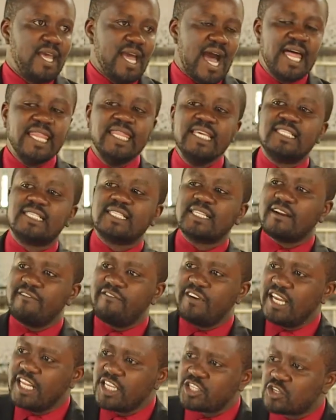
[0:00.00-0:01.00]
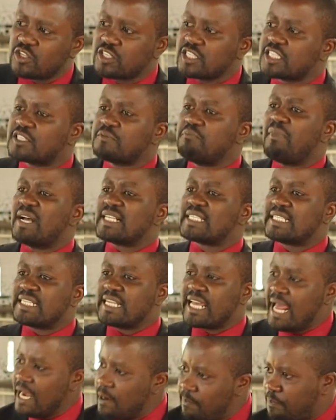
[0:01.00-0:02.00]
And these revelations must
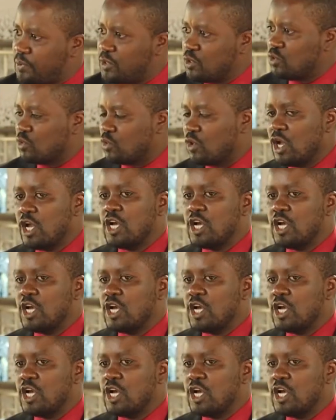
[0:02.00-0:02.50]
help you